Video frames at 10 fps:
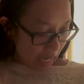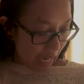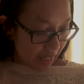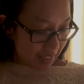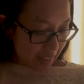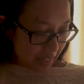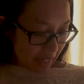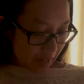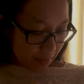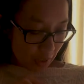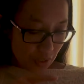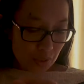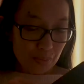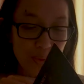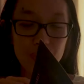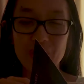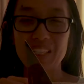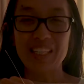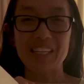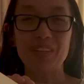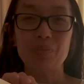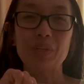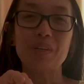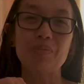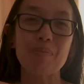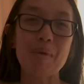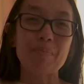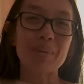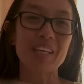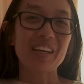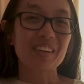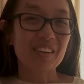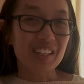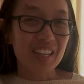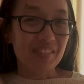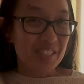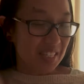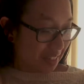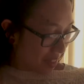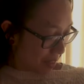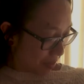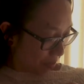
And most importantly, we can remember that God loves us.